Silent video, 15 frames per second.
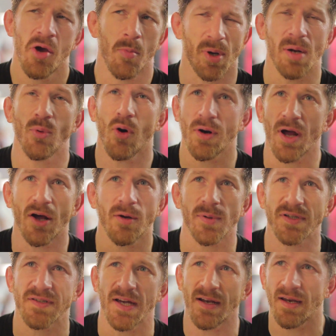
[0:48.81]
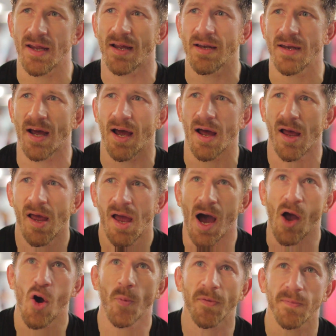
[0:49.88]
but I'm going 100% and I
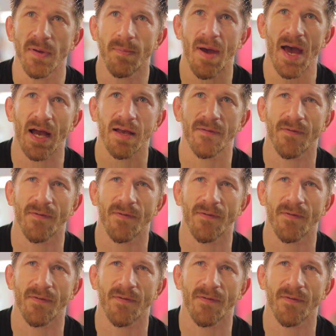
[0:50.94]
hope to be back